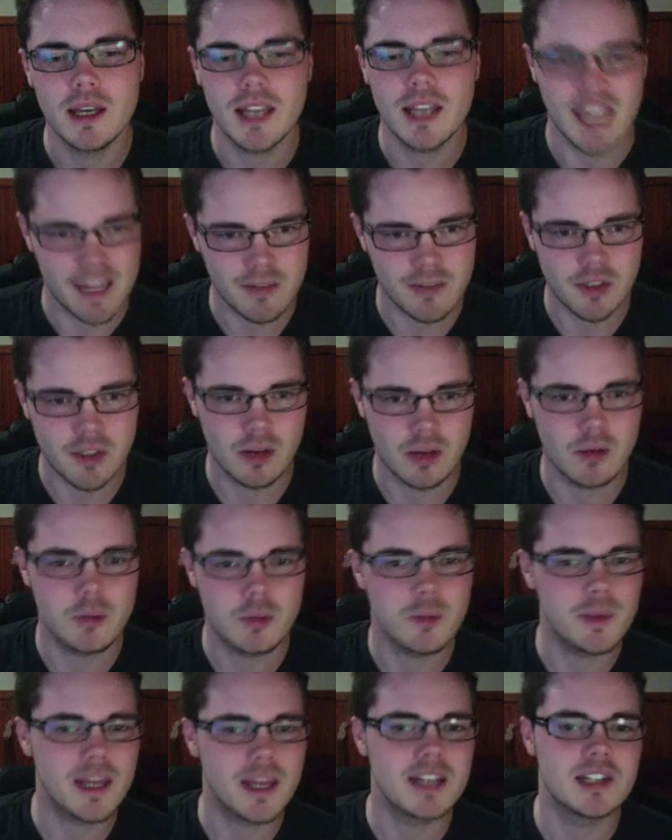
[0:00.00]
Even though the
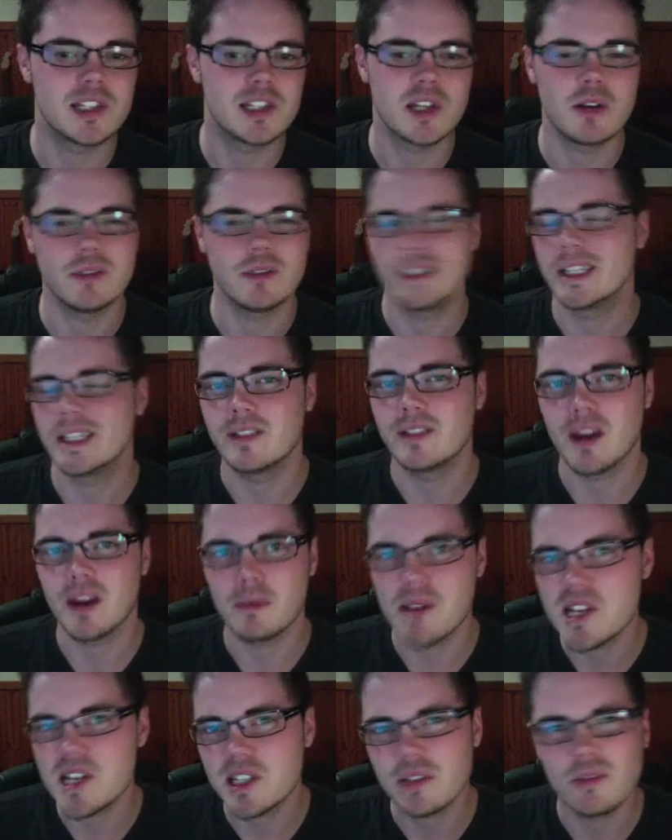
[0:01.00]
bandits don't really give
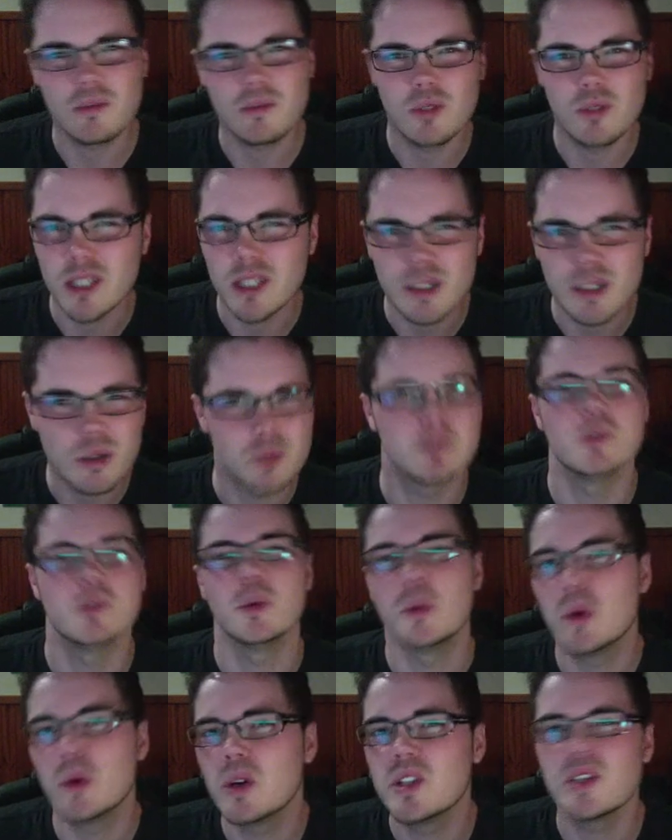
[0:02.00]
out really good
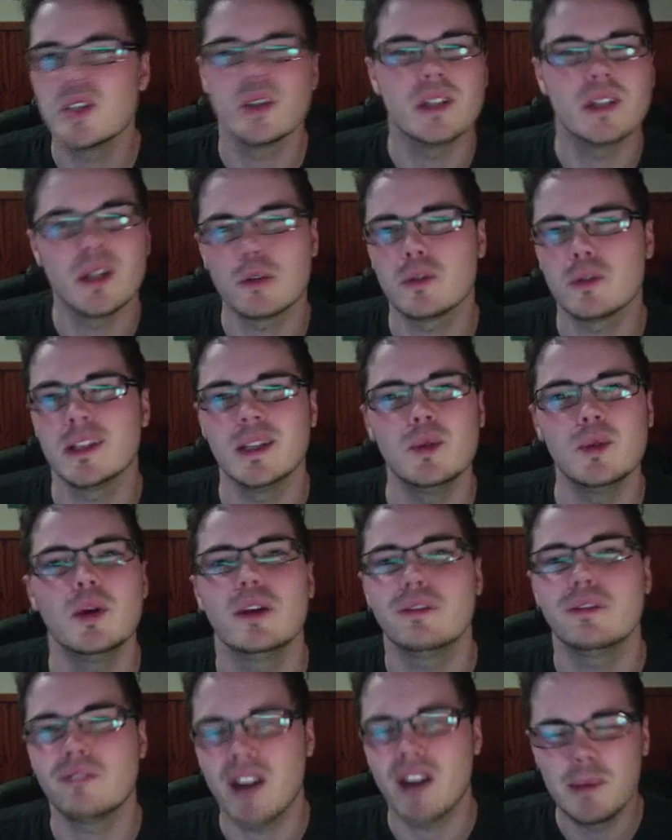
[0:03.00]
rewards, or they're not really worth
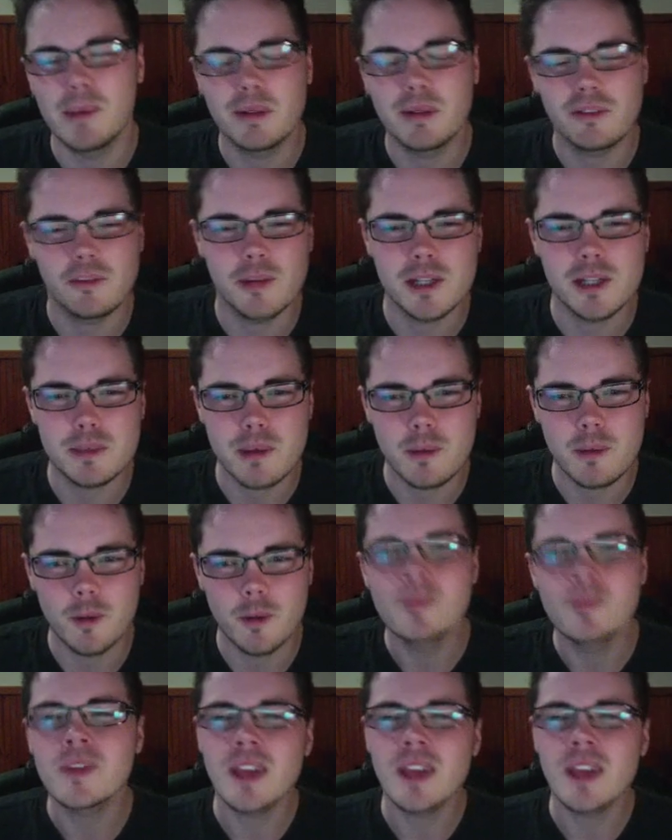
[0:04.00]
farming for most people,